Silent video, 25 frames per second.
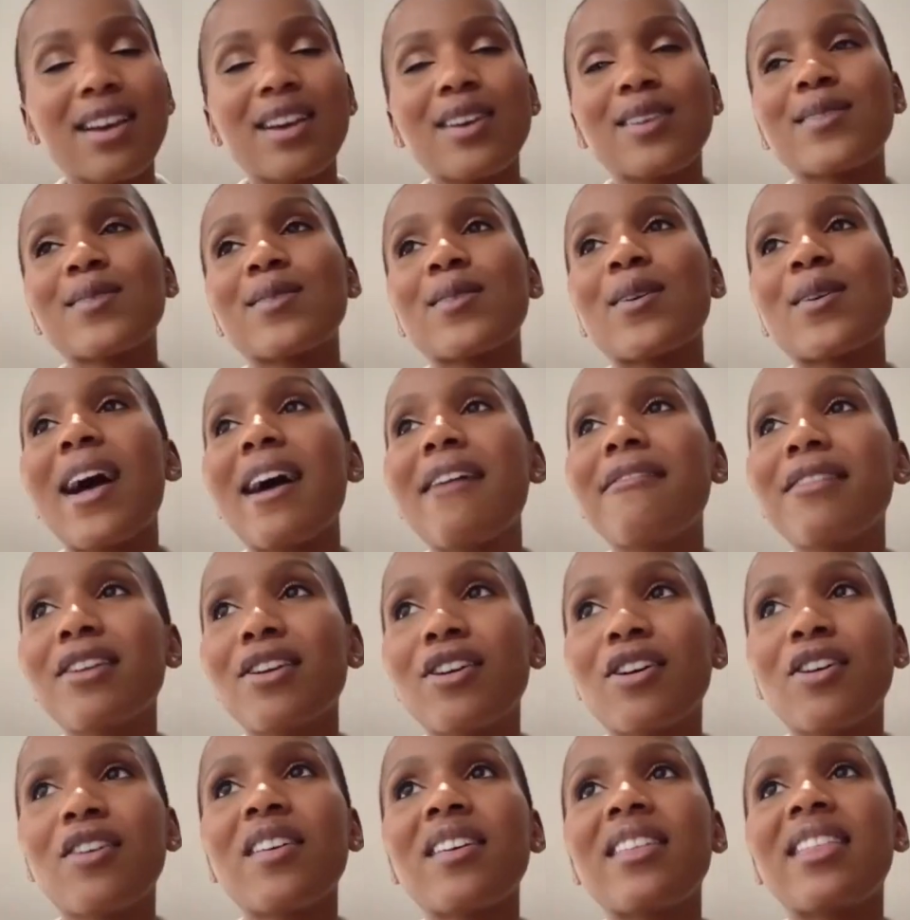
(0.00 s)
So
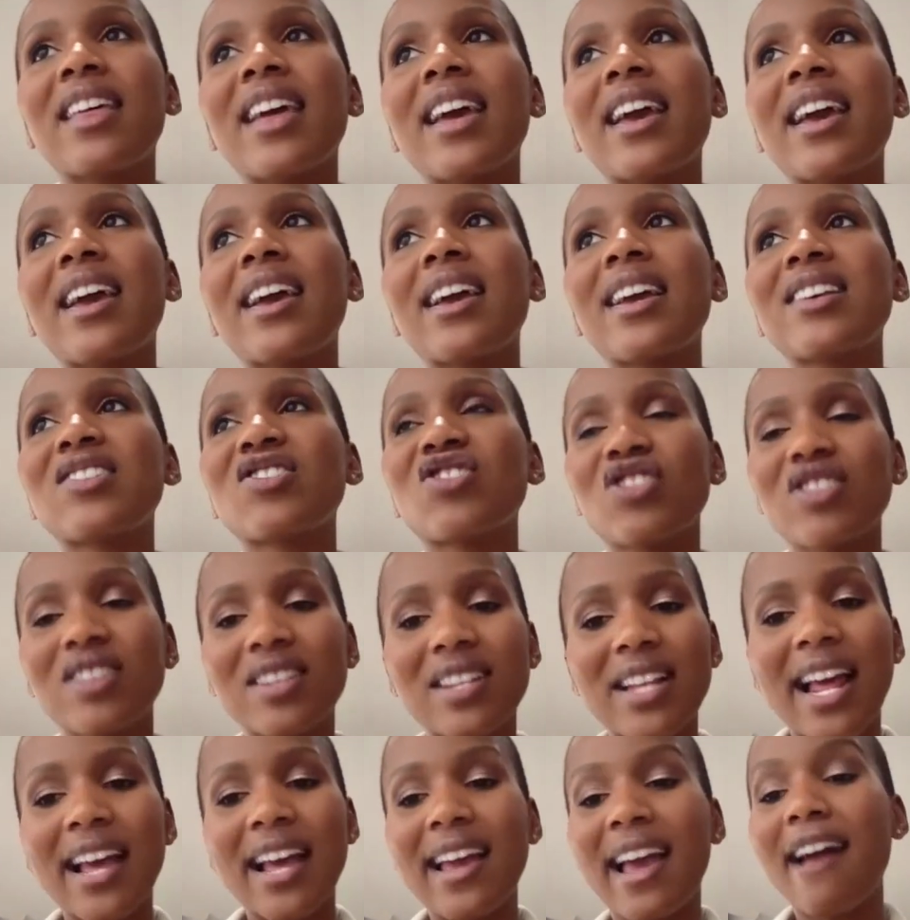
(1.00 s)
having her there is
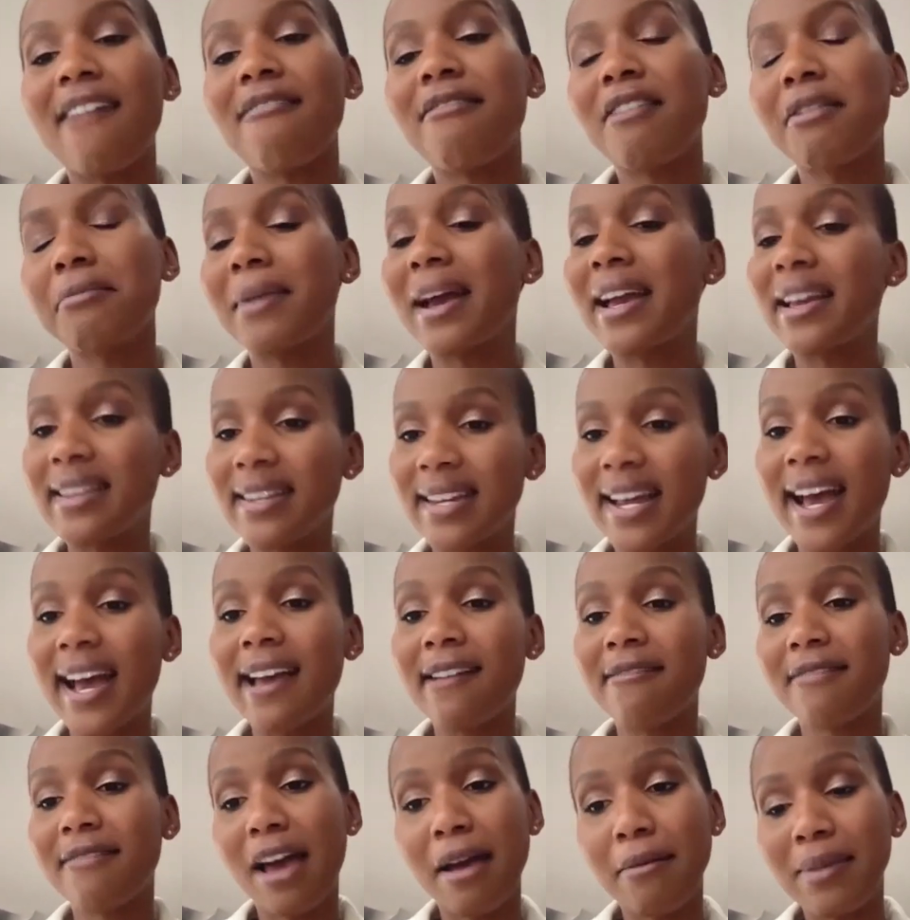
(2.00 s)
just like having my
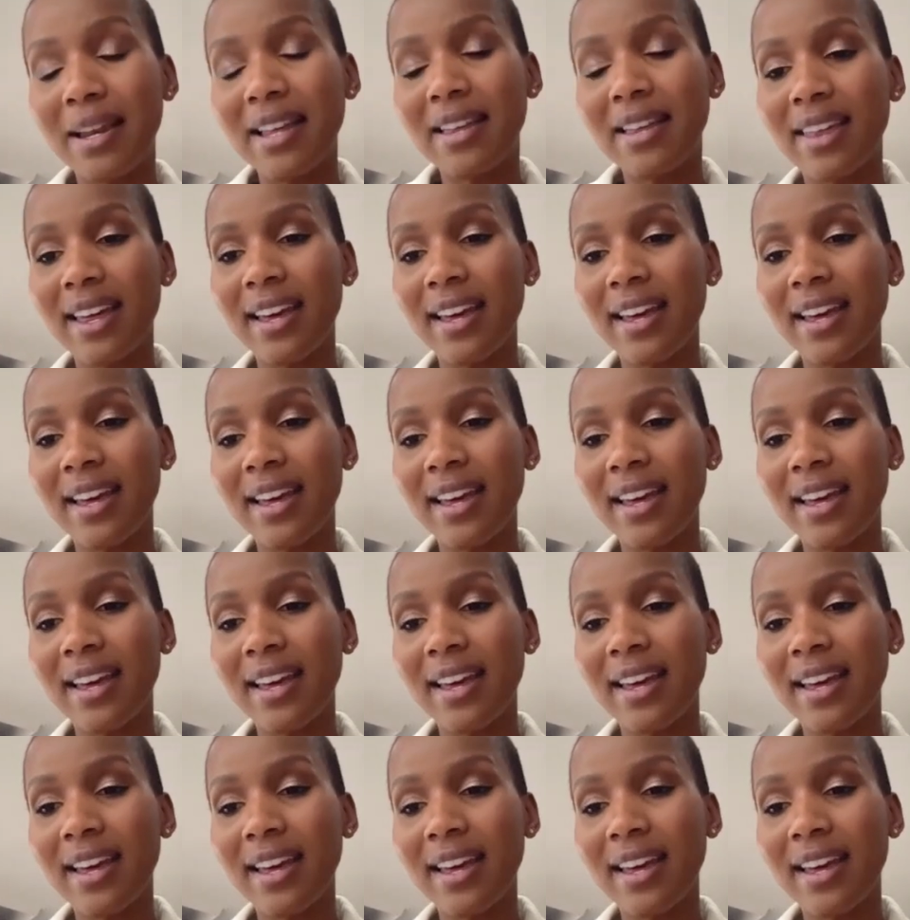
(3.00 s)
entire family